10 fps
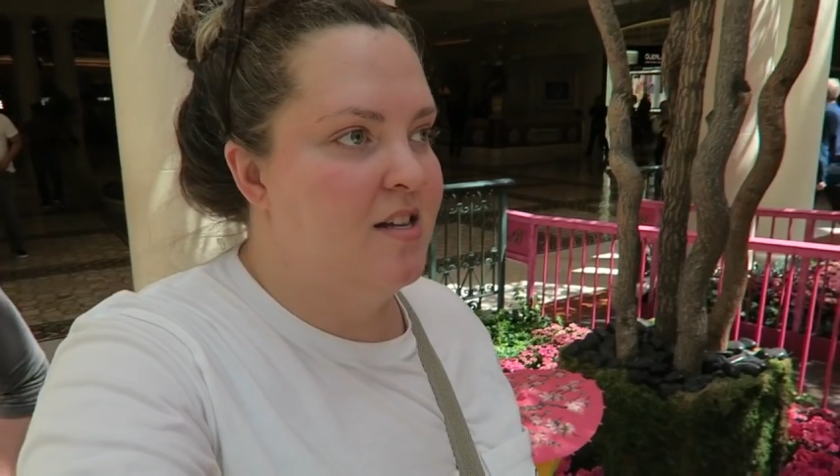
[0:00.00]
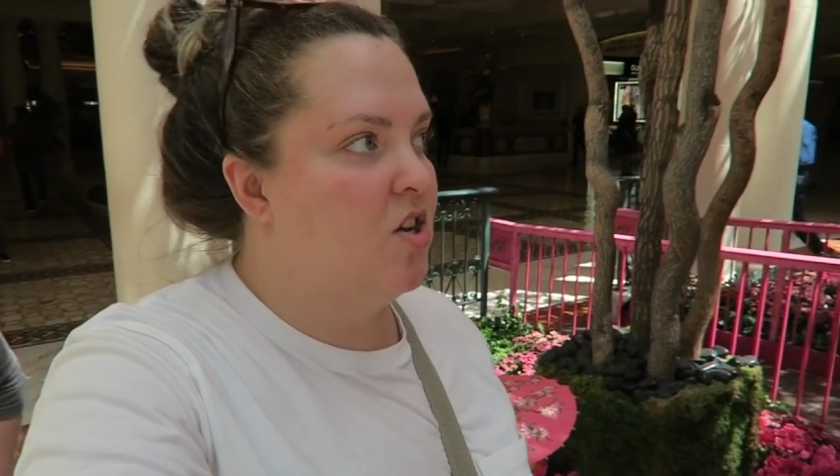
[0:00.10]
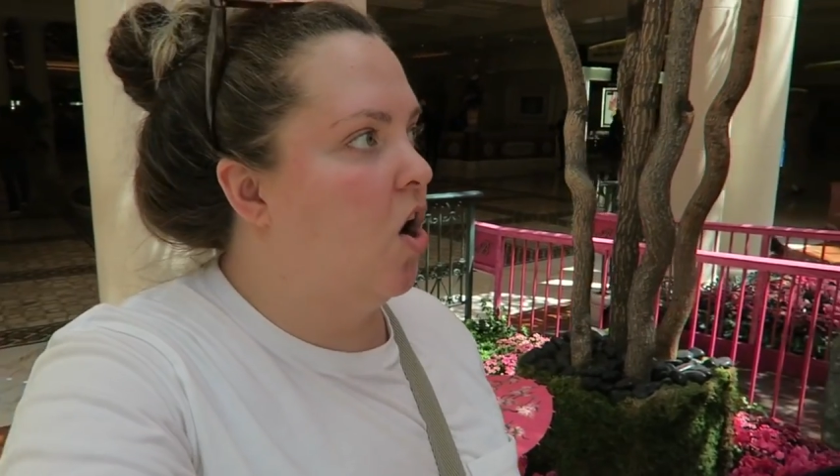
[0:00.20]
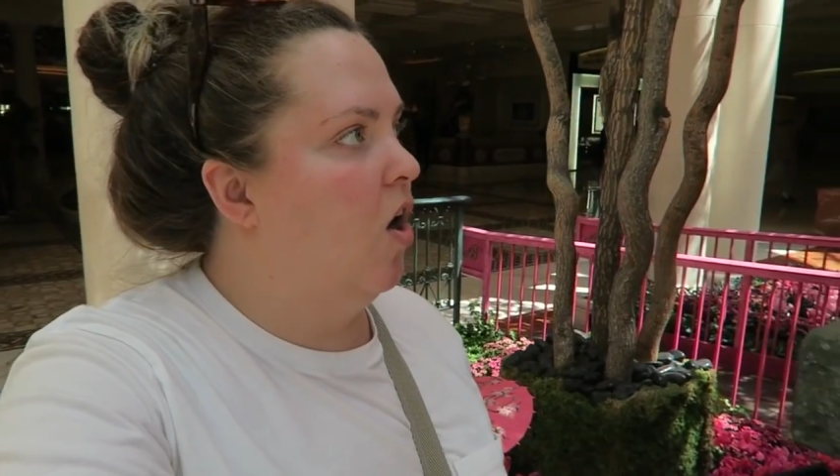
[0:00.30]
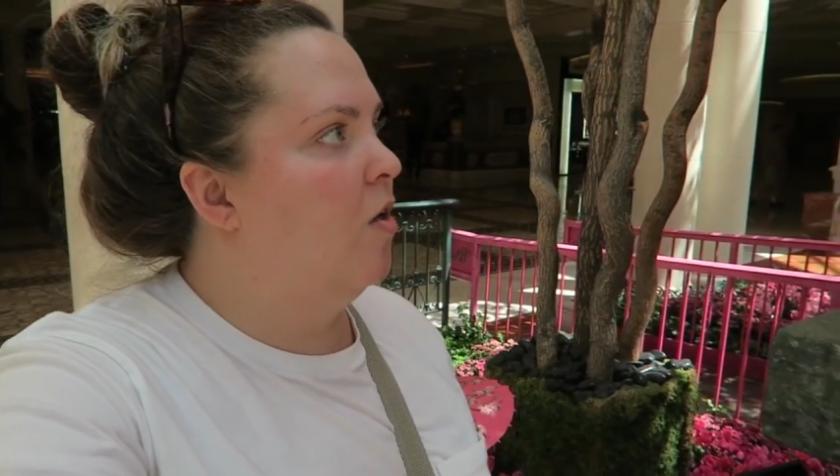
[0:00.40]
It's
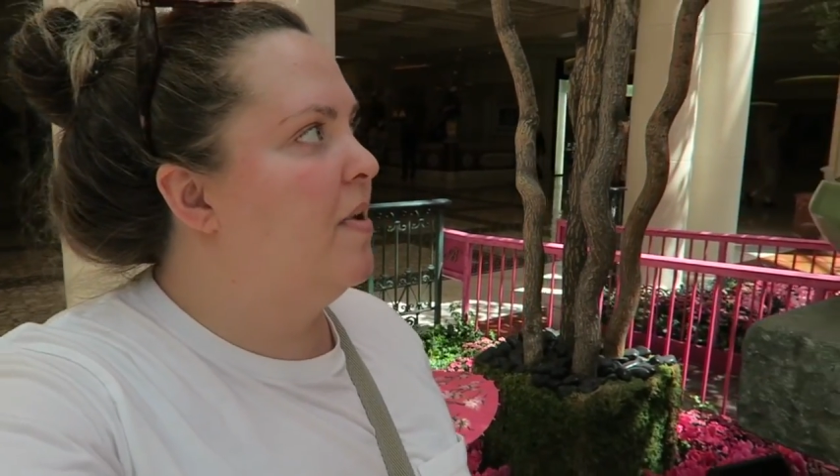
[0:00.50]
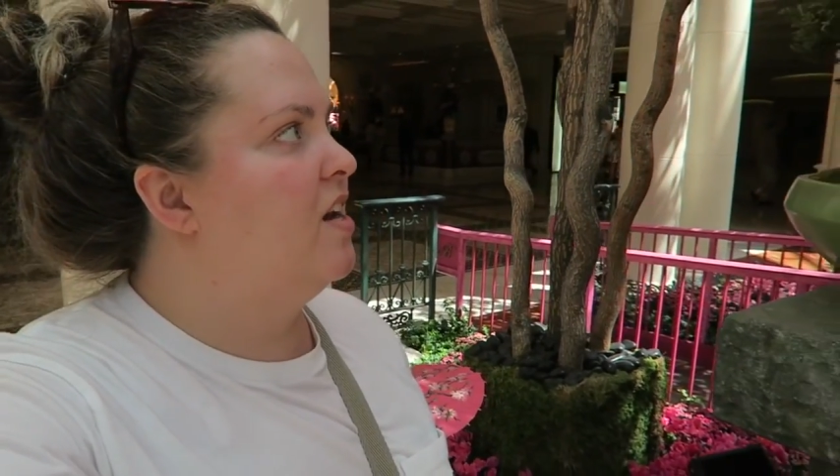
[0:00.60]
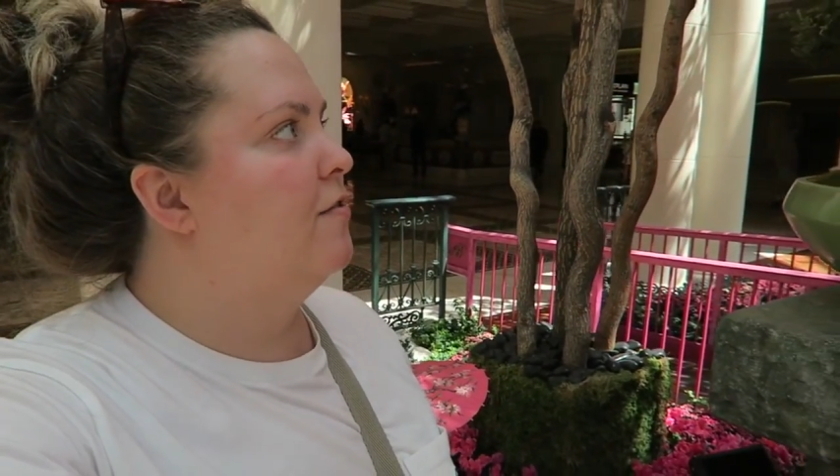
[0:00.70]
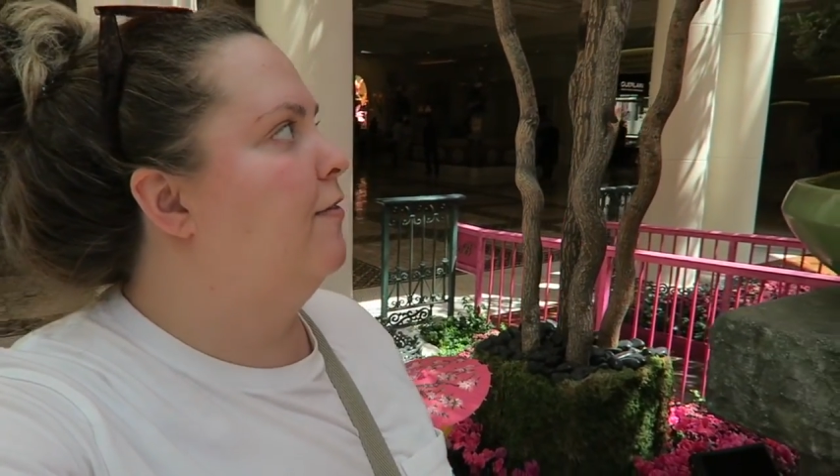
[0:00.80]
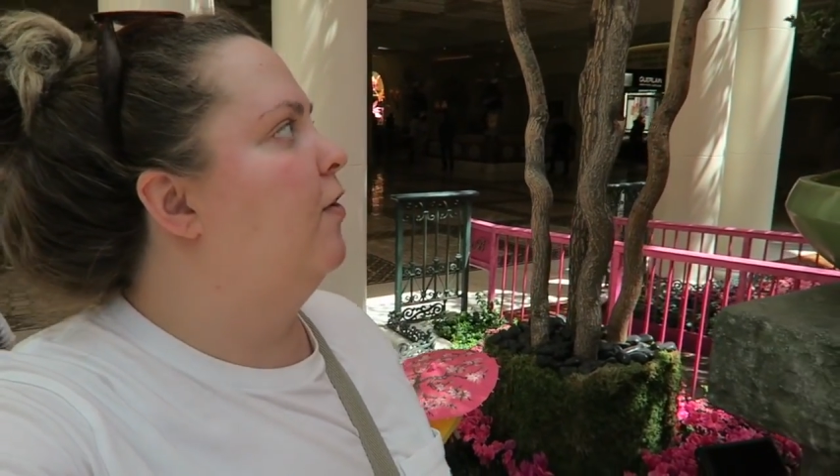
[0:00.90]
all
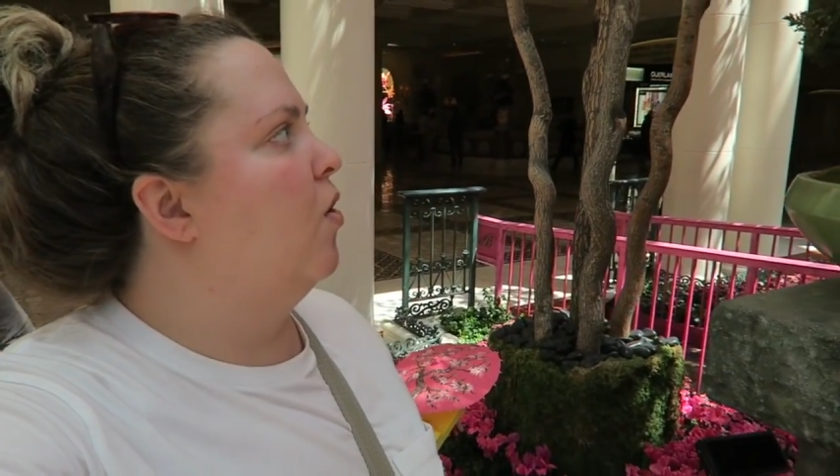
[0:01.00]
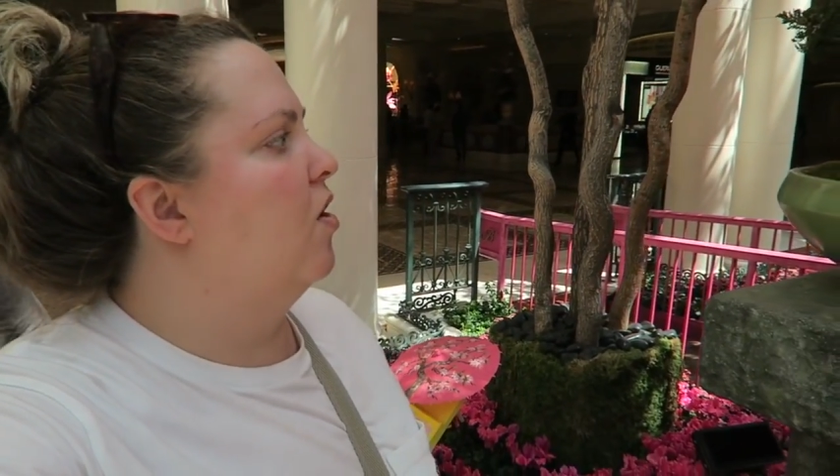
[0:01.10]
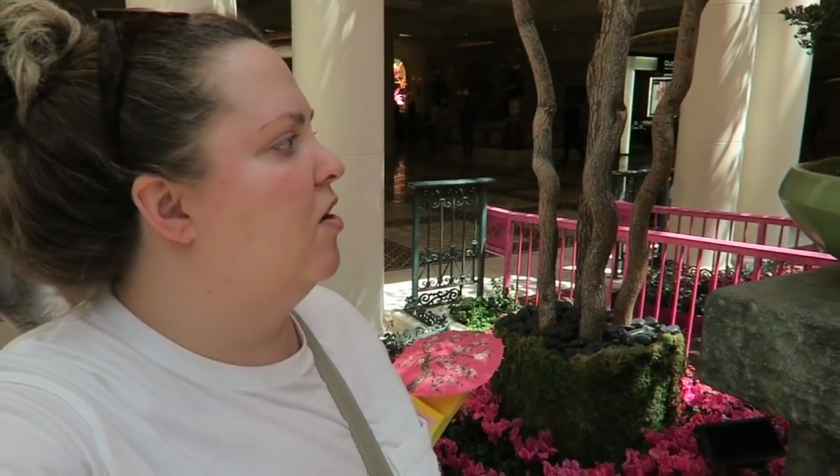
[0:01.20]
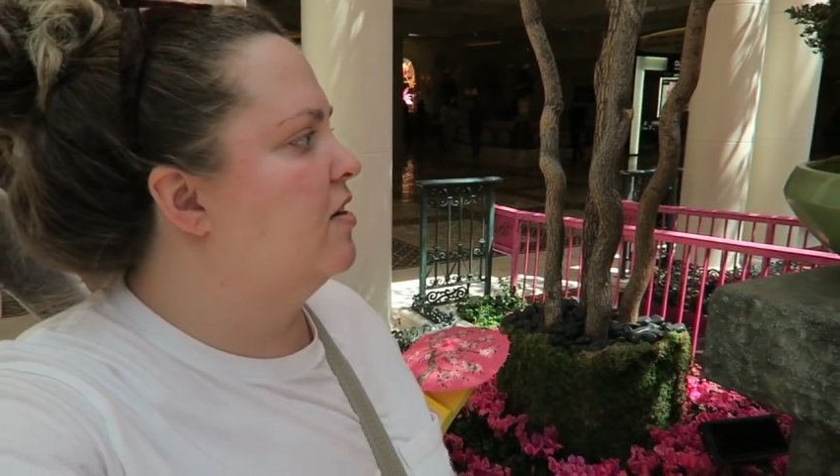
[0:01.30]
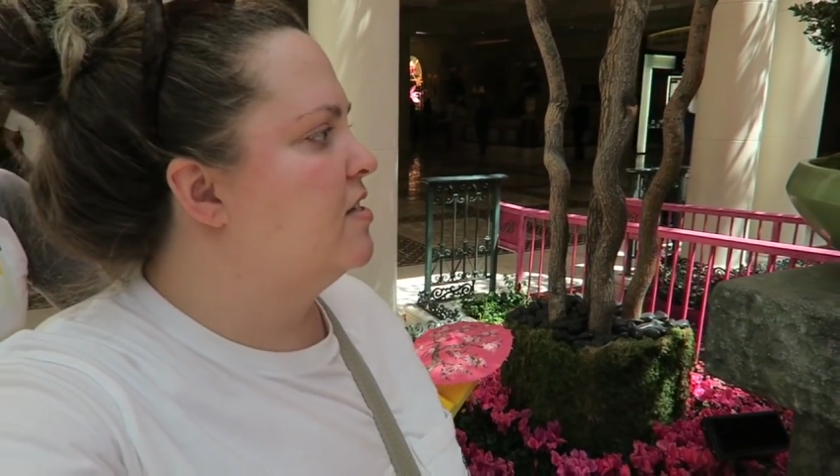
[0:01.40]
made of
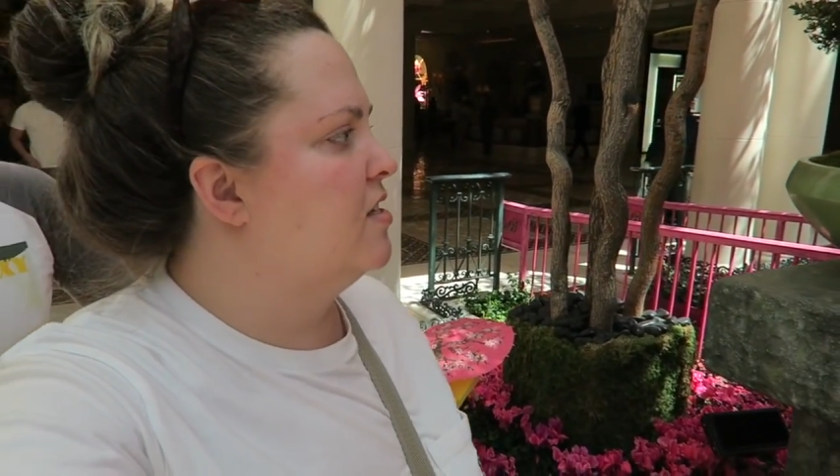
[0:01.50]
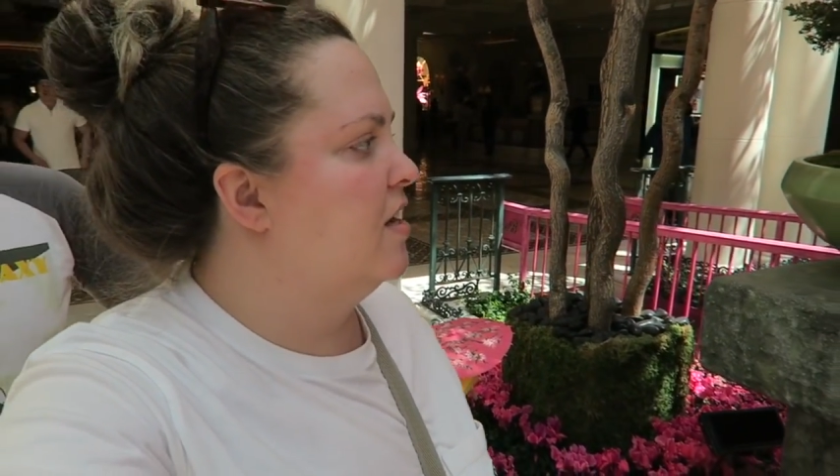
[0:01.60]
florals,